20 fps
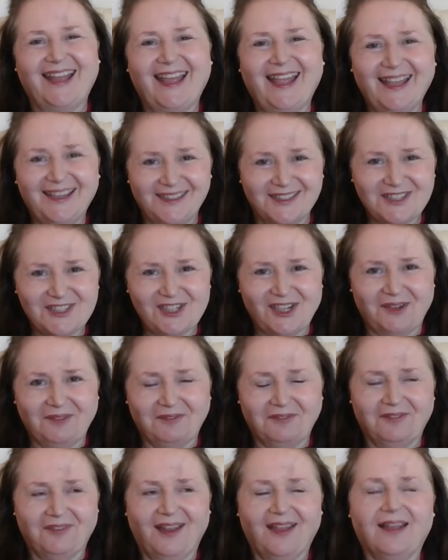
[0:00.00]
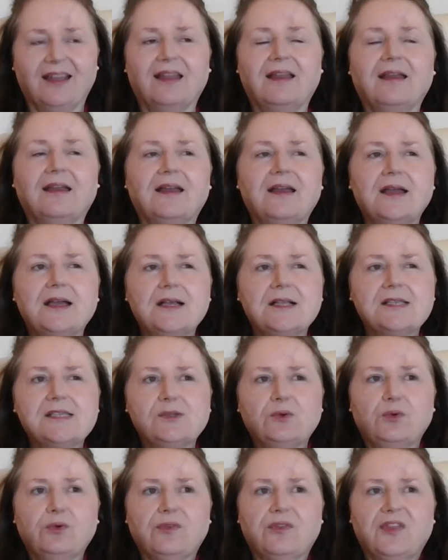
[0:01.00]
energy, right?
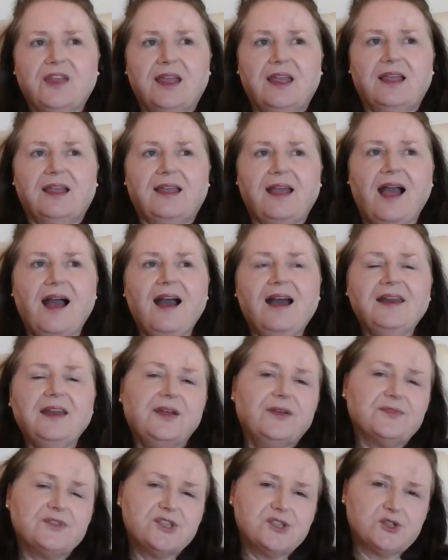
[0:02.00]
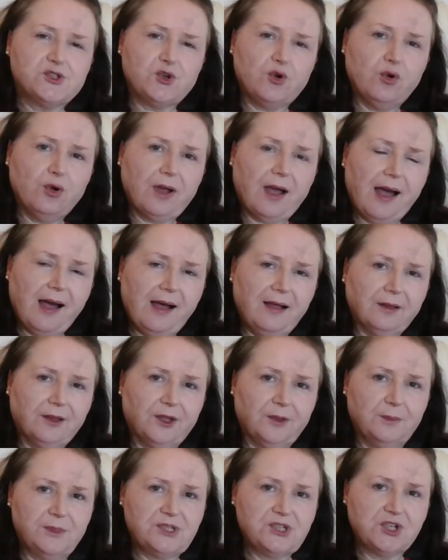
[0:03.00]
So they can have strong
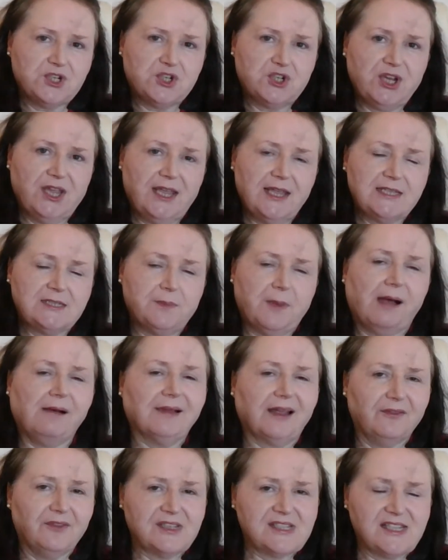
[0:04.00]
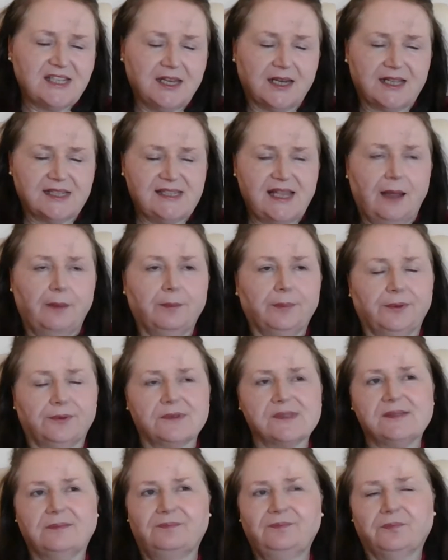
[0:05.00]
alchemist traits, but I'll give you some
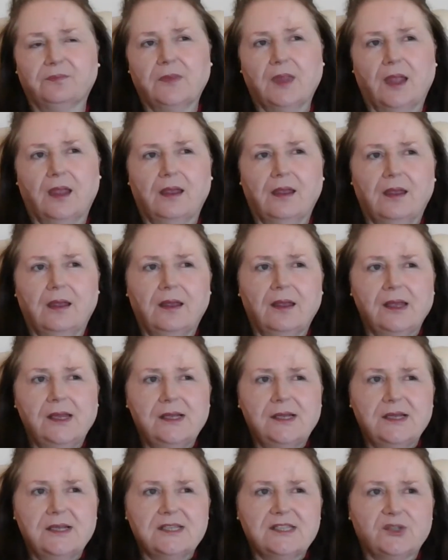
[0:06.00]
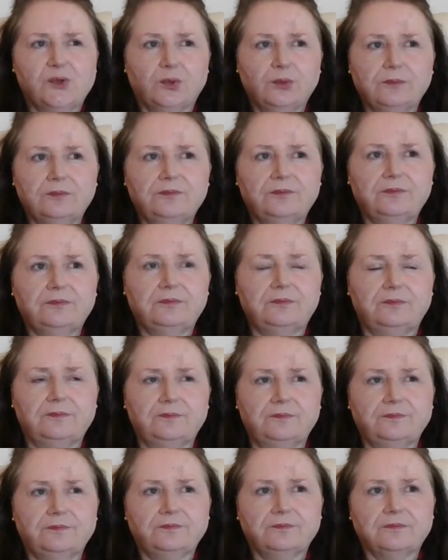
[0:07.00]
examples. So
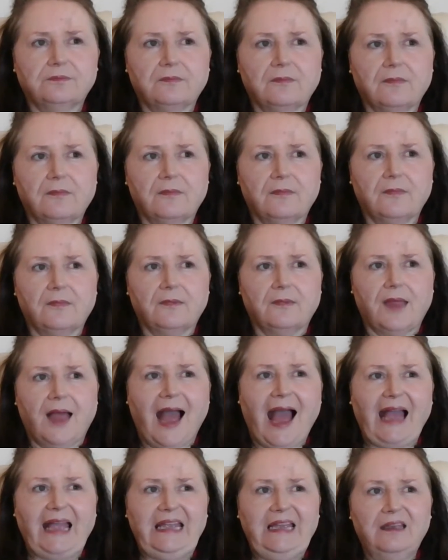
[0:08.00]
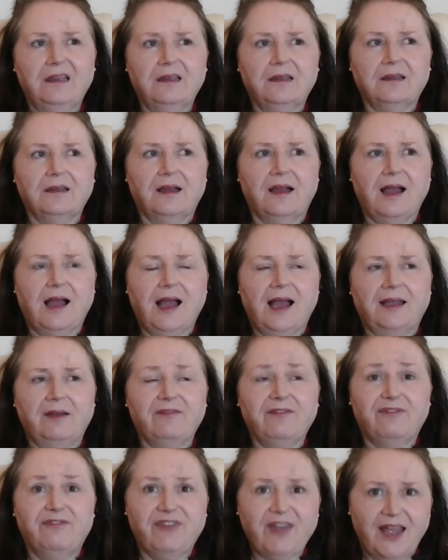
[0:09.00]
I
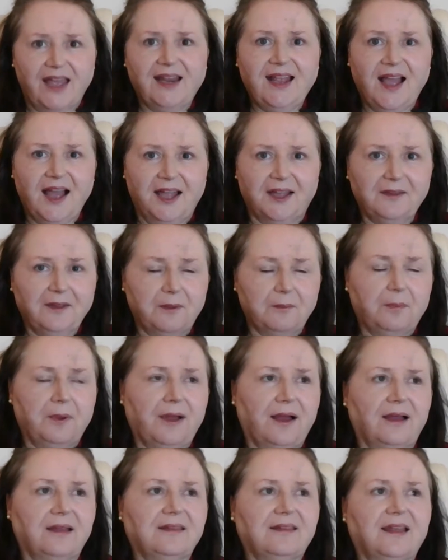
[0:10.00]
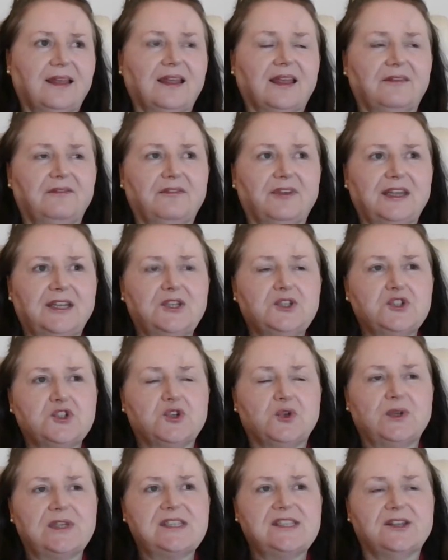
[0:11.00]
am very highly empathic and very
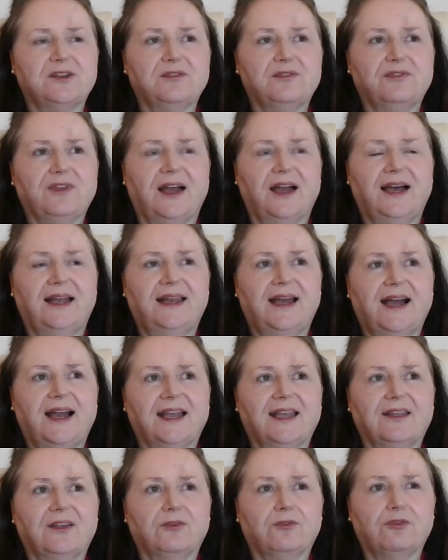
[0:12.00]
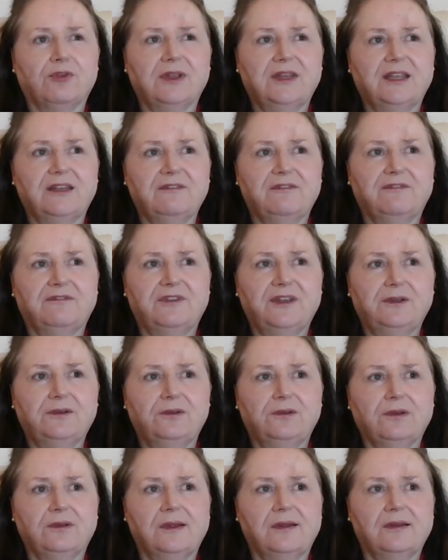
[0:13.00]
intuitive, and I really
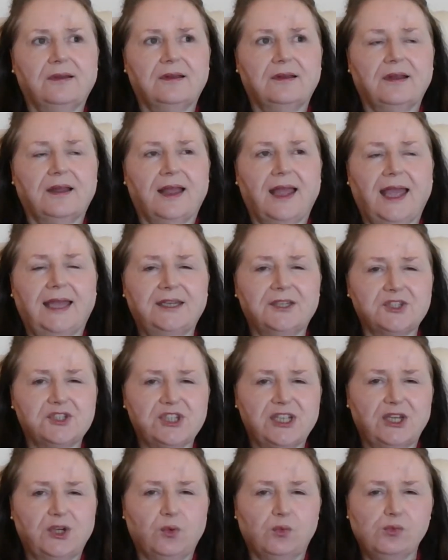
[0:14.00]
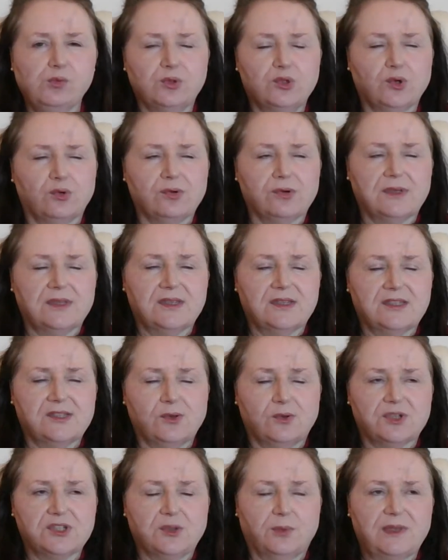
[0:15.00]
feel energy in all
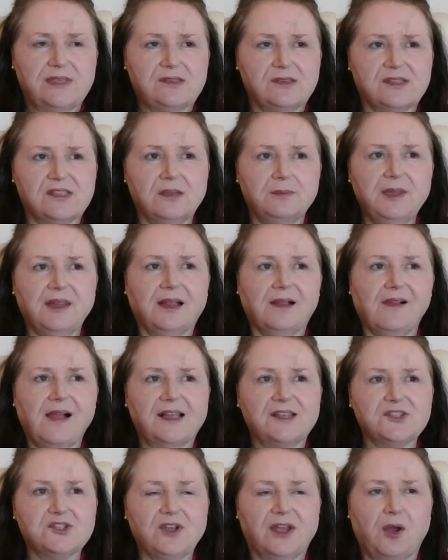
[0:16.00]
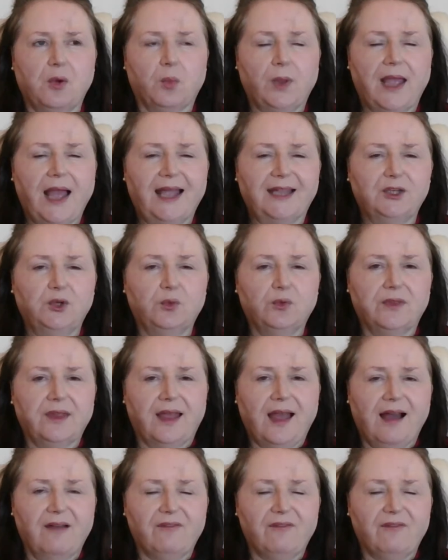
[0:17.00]
sorts of ways. So some of the clients right away, I know there's